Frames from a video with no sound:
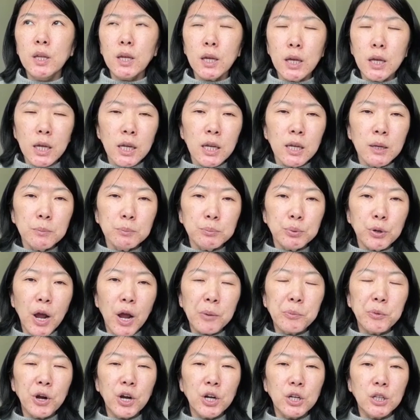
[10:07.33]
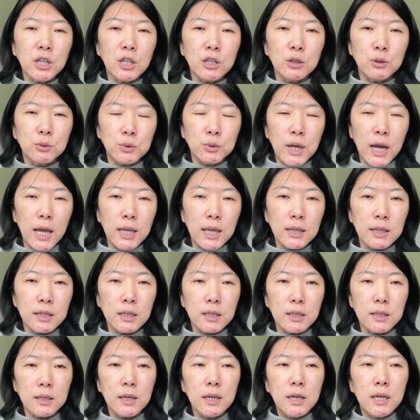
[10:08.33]
It primarily look at
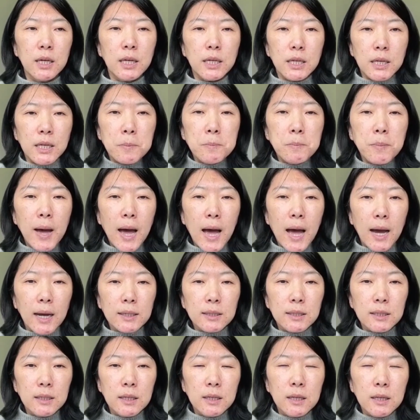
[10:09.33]
the impact